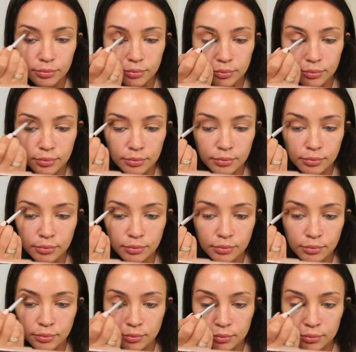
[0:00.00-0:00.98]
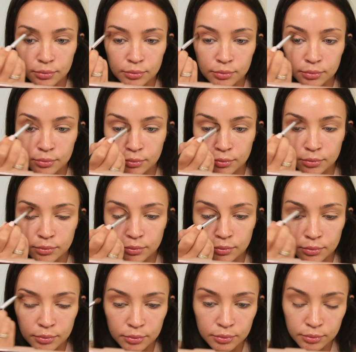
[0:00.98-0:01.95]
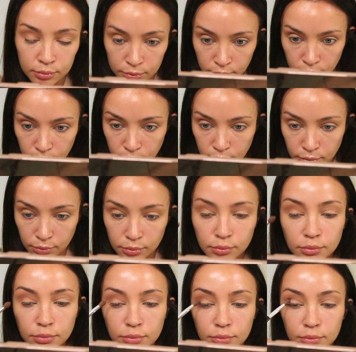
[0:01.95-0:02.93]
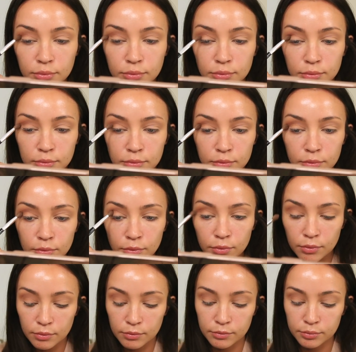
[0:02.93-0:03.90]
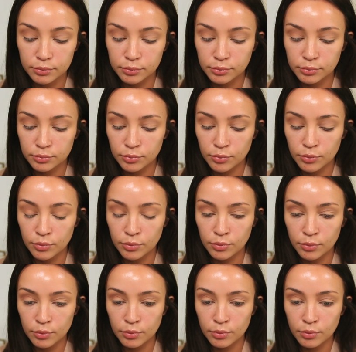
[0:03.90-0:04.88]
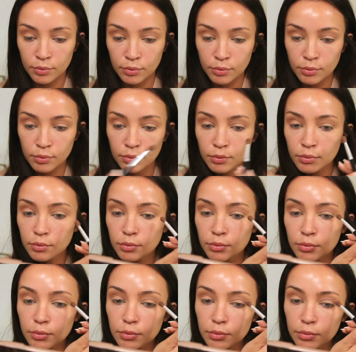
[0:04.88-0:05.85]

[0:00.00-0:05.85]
Nothing is said.